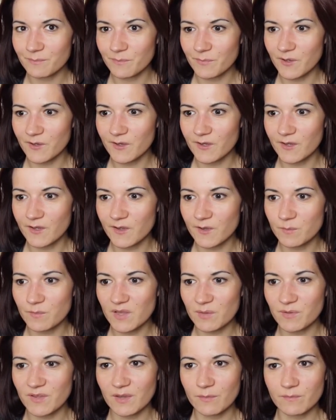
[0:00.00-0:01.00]
but
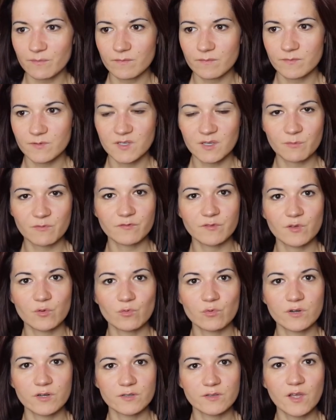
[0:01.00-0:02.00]
maybe I'm, some of you
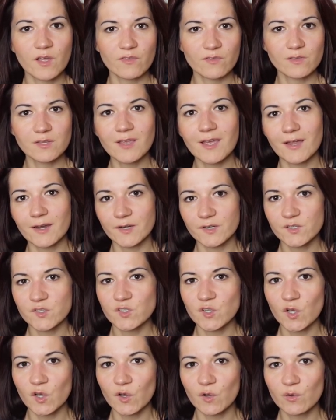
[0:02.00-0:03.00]
were not there.
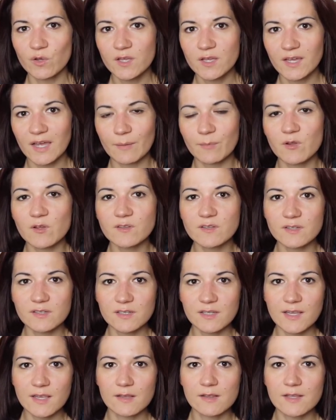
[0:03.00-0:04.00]
So I'm gonna
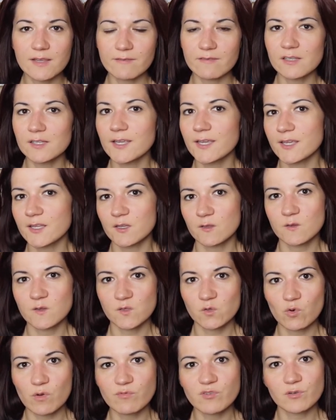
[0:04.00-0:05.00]
leave a link in the
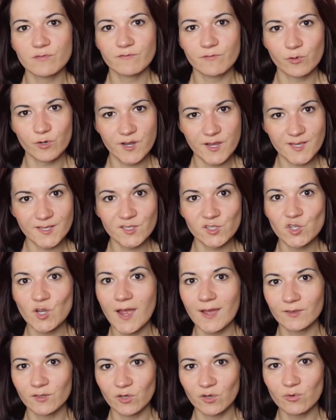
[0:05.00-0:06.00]
description for his
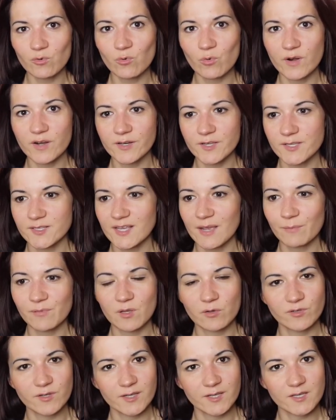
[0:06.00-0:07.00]
channel where he's
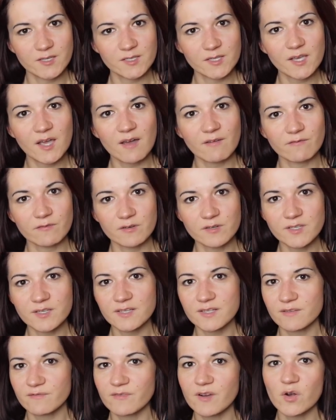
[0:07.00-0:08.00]
uploading his covers.
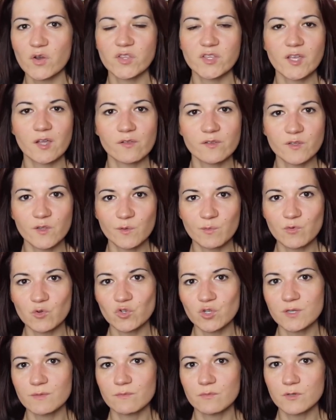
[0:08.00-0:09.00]
He's a very talented
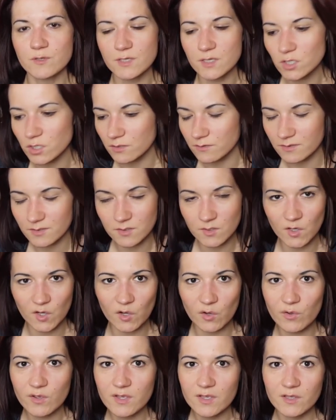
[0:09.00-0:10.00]
musician,
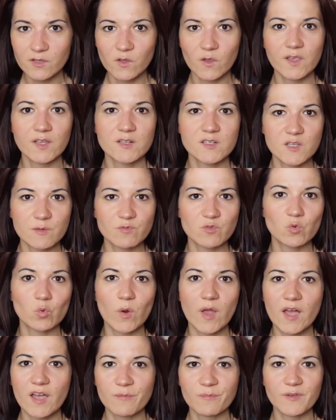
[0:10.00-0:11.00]
so you can
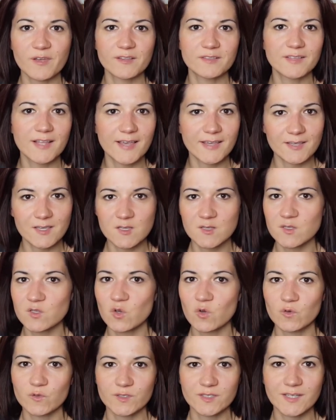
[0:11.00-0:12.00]
subscribe and like his
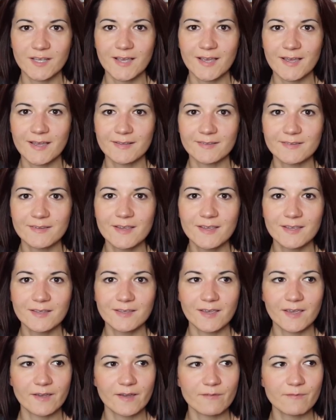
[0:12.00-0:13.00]
songs. And
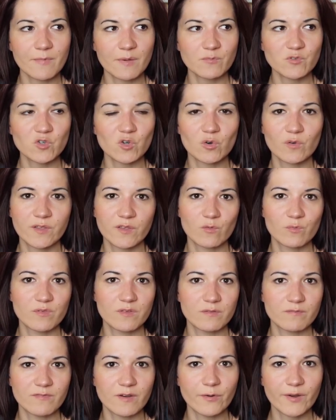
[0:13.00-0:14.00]
yeah, I'm sure he'll
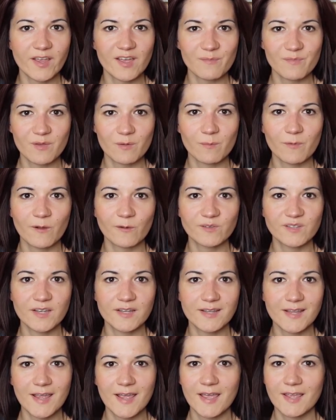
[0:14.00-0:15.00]
be very happy about
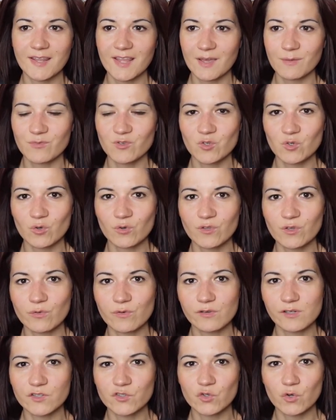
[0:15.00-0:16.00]
that, and I'm sure you
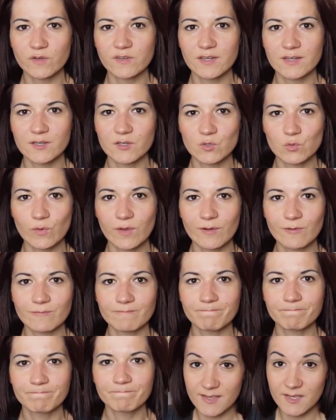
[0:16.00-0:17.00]
will enjoy that as well
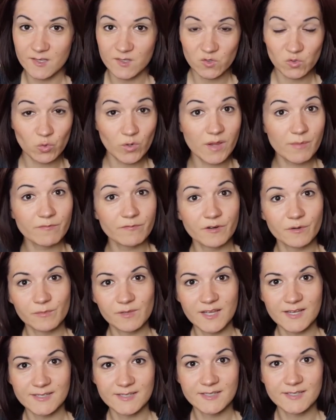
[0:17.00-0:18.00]
the stream from
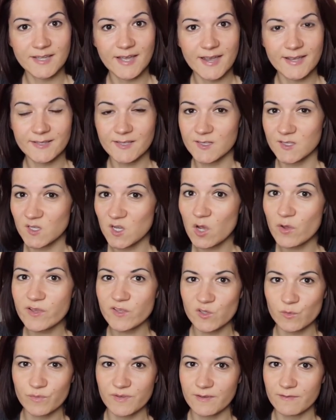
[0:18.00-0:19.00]
last night is going
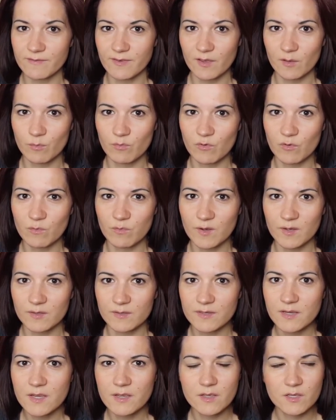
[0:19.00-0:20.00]
to be available, but
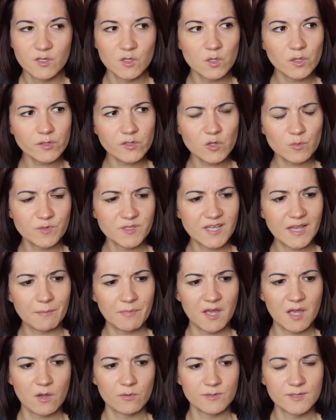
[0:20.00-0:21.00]
YouTube
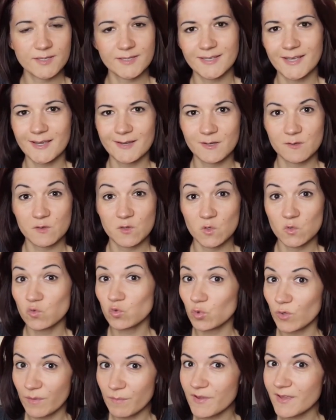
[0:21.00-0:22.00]
somehow decided to
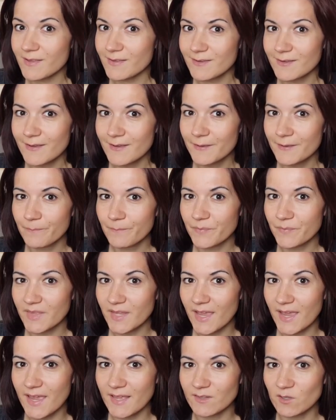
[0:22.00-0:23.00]
trim it
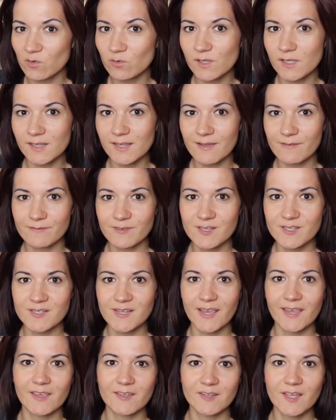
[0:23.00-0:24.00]
and only left the
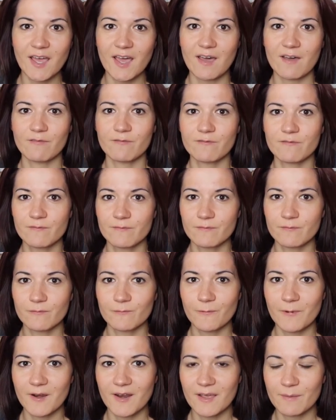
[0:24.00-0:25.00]
second half
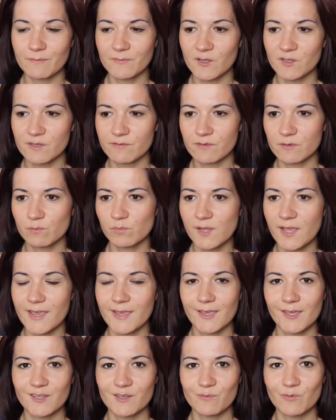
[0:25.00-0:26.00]
when I'm not even
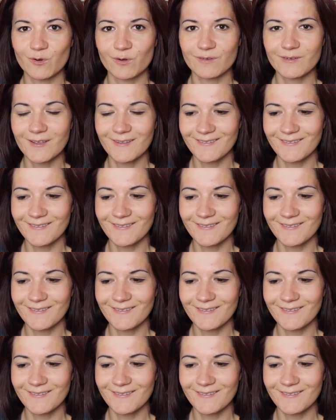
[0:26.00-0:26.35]
playing anymore,